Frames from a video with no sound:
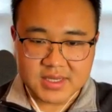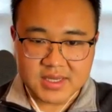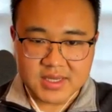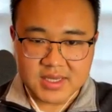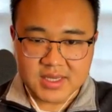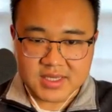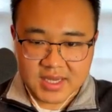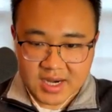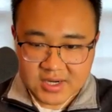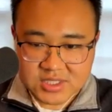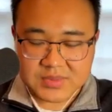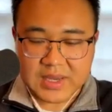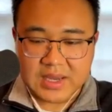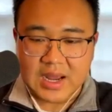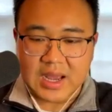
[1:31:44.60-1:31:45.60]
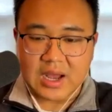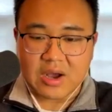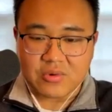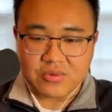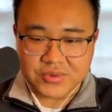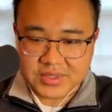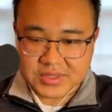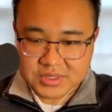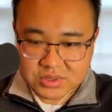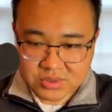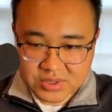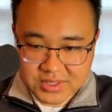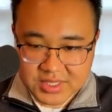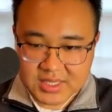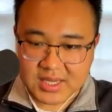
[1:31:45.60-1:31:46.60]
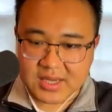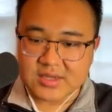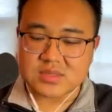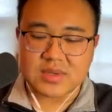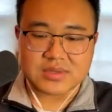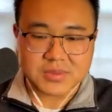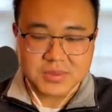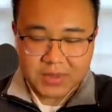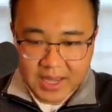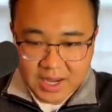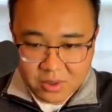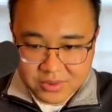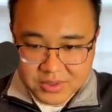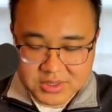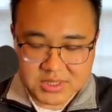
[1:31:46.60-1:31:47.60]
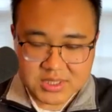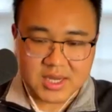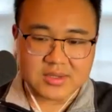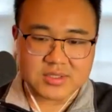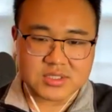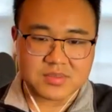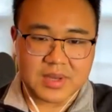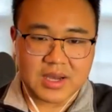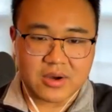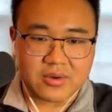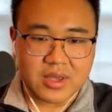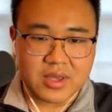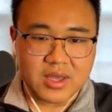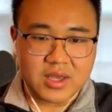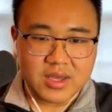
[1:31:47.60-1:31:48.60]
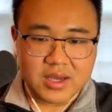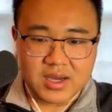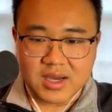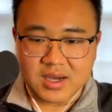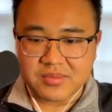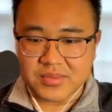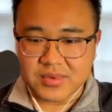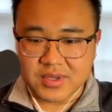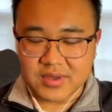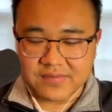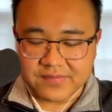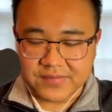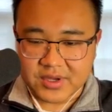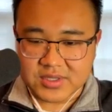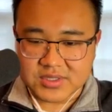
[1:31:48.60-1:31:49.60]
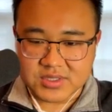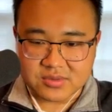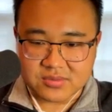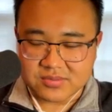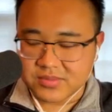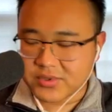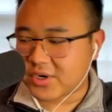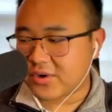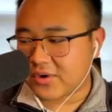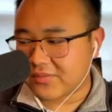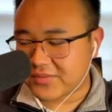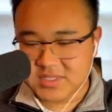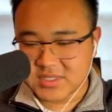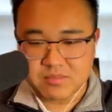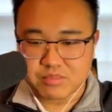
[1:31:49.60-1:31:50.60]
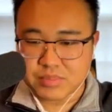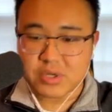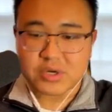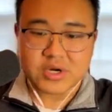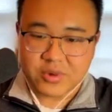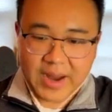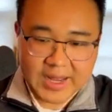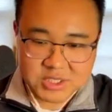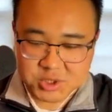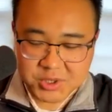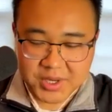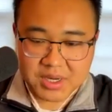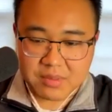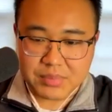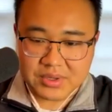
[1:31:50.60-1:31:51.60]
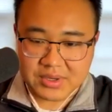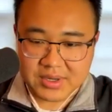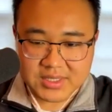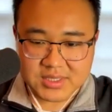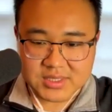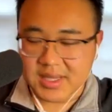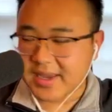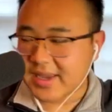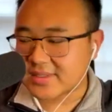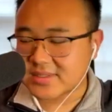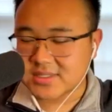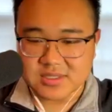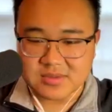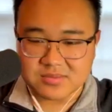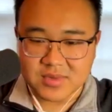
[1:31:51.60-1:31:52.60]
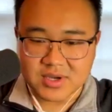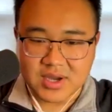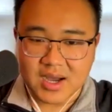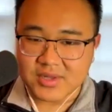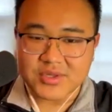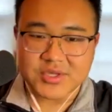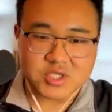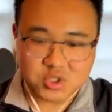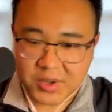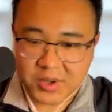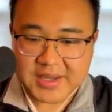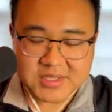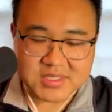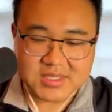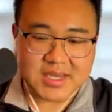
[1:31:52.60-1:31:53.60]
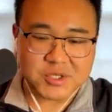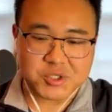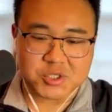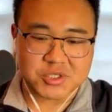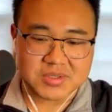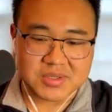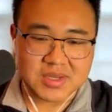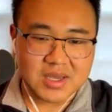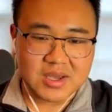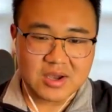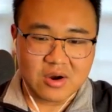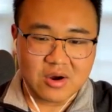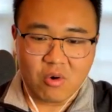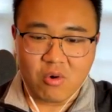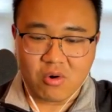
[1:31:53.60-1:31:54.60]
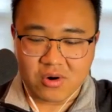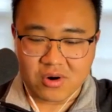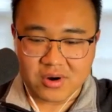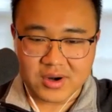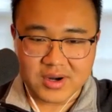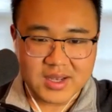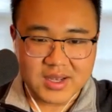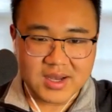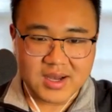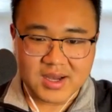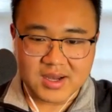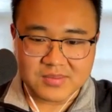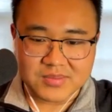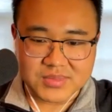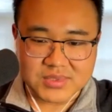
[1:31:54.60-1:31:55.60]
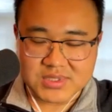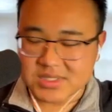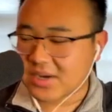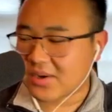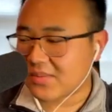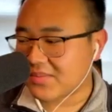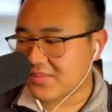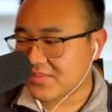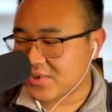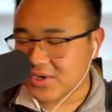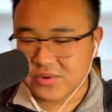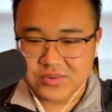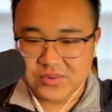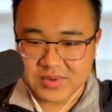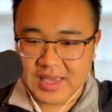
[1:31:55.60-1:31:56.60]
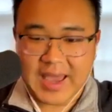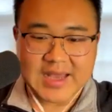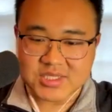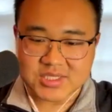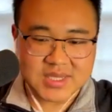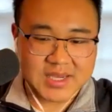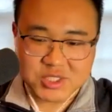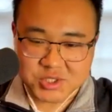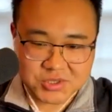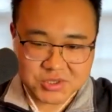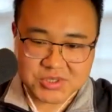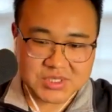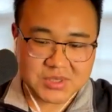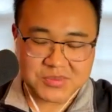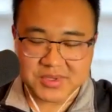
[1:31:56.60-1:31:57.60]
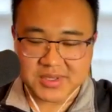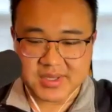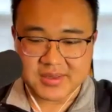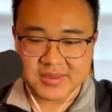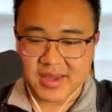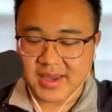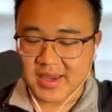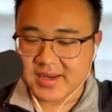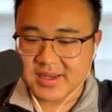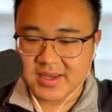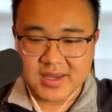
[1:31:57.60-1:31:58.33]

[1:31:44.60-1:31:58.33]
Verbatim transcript: He cares about how things look. He cares about the flowers. He cares about um, if there's a you know if some bureaucrats trying to build on his land some ugly train station or um, some you know gas station or something like that.